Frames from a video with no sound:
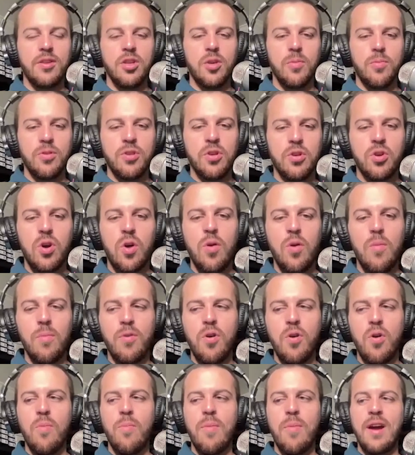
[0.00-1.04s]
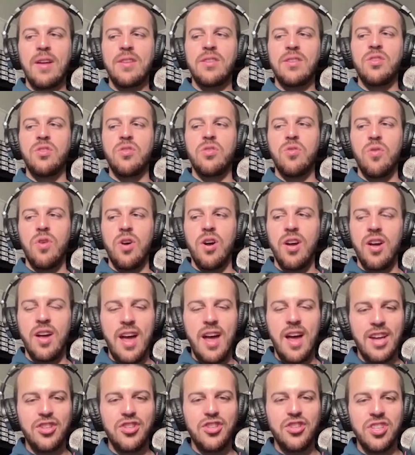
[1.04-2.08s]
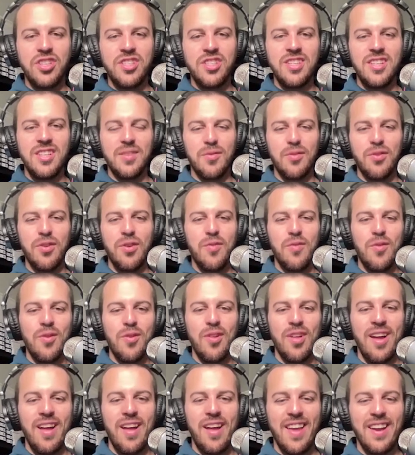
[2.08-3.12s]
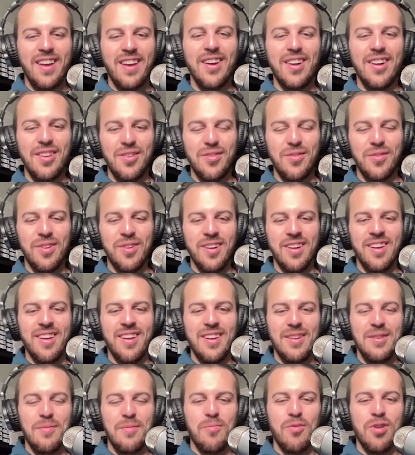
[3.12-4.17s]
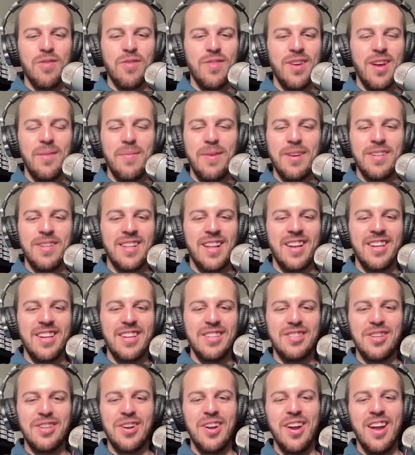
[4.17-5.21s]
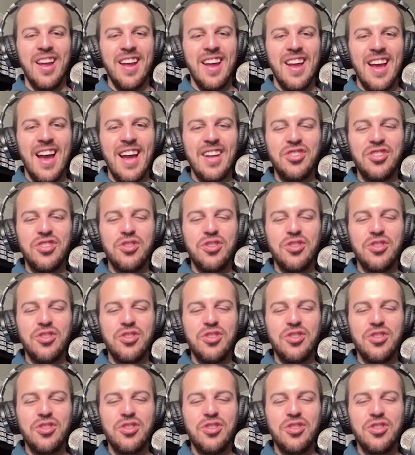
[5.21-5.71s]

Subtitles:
So going back to SGT. Well, I like how you abbreviate. It makes it a lot easier. Going